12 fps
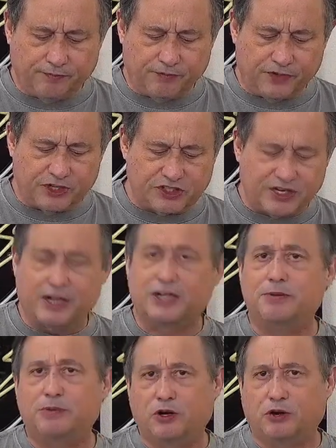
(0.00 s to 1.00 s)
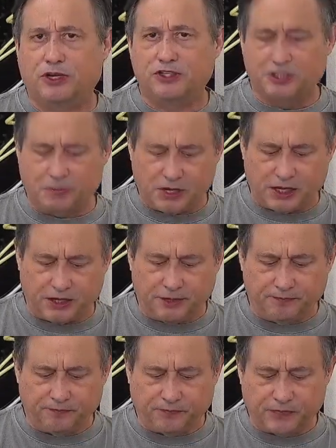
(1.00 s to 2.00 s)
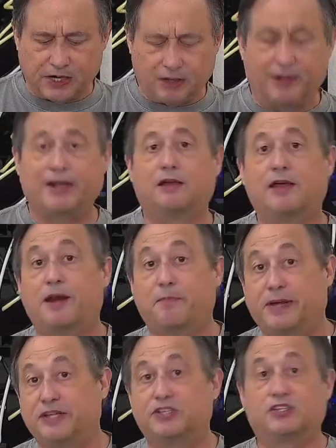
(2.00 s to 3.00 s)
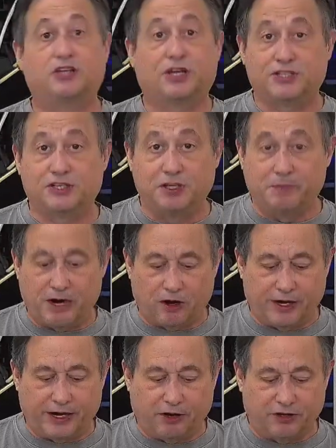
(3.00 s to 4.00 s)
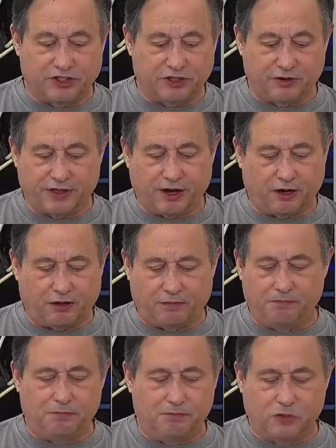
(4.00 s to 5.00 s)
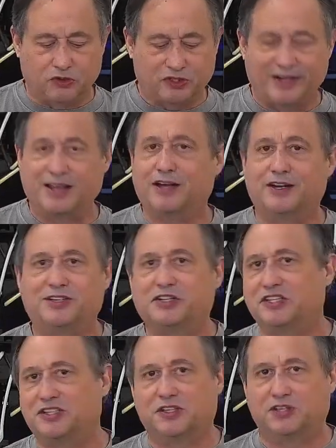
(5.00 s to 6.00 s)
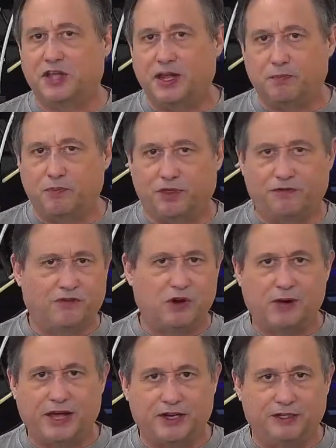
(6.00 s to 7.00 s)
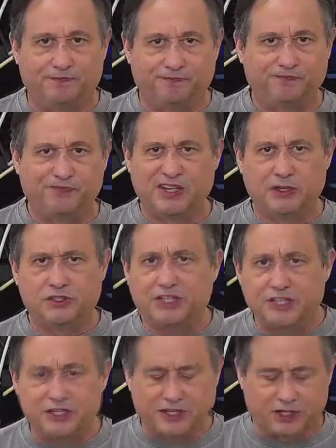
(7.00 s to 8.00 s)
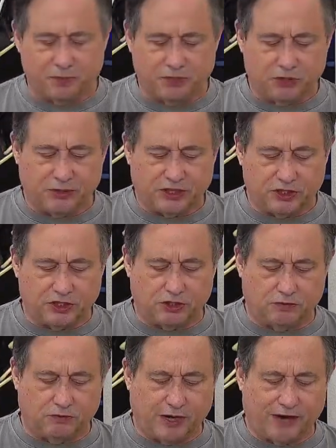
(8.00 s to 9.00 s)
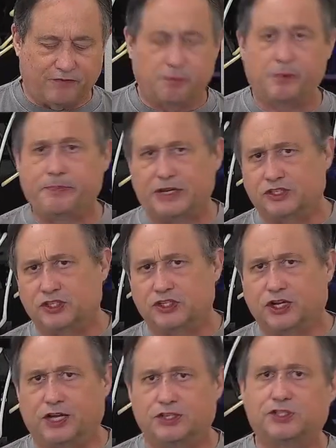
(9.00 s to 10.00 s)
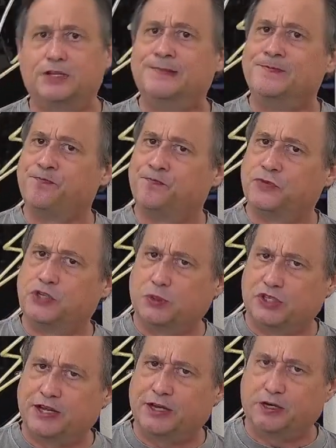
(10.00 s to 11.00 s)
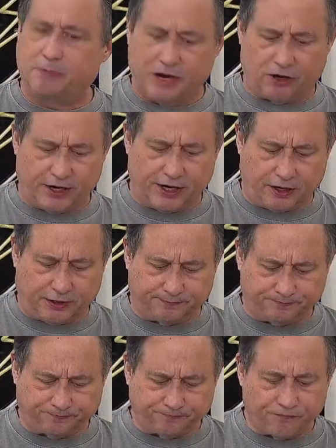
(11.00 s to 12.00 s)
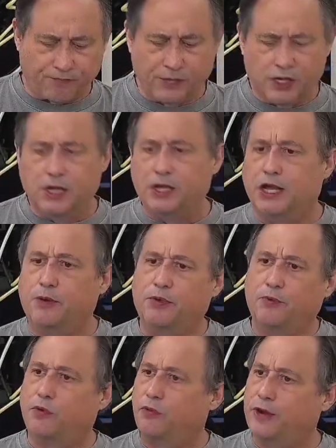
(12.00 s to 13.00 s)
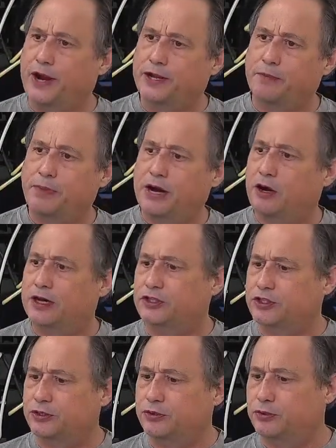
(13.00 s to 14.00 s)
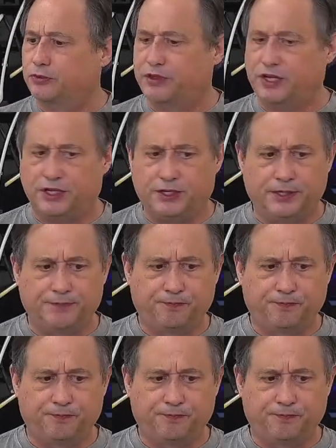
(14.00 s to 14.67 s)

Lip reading: does not come across to me like a lot of pizza sauces and marinaras do that all mostly kind of taste the same with a few added seasonings between the two, right? From a pizza sauce to a standard marinara. And when I compare it to the